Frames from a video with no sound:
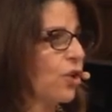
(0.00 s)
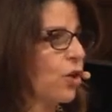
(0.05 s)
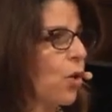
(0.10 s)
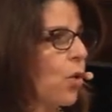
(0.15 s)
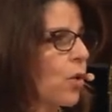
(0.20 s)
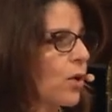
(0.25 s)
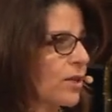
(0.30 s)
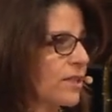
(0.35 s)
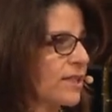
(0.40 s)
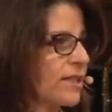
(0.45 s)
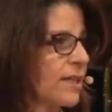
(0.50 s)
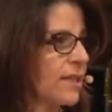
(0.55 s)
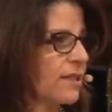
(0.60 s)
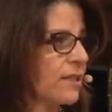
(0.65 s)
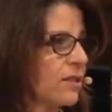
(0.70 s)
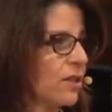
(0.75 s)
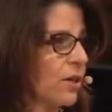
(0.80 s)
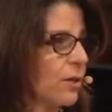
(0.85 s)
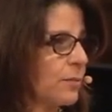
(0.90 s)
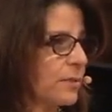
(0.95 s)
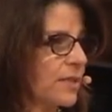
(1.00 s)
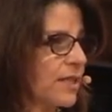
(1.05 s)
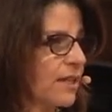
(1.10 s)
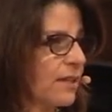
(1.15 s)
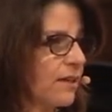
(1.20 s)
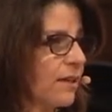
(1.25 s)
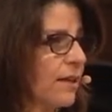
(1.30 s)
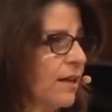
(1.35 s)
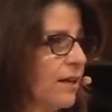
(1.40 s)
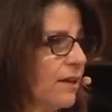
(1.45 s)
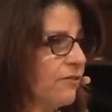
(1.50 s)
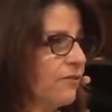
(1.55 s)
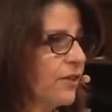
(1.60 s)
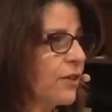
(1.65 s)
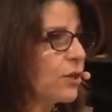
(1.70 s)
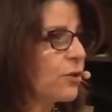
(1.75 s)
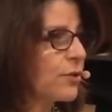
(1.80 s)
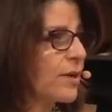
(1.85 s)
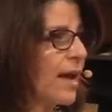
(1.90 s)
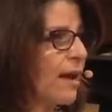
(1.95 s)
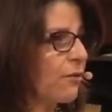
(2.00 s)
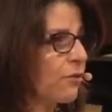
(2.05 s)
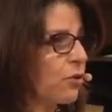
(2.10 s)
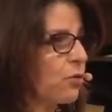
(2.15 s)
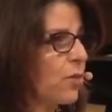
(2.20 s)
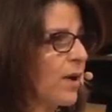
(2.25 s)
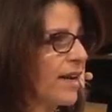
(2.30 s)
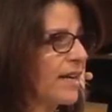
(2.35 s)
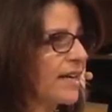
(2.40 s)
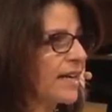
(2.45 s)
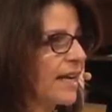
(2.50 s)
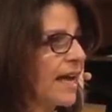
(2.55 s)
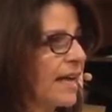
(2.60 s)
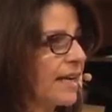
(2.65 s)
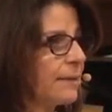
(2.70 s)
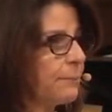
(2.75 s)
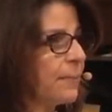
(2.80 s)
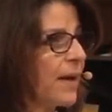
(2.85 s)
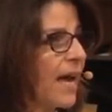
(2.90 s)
the court systems and figured out a way to get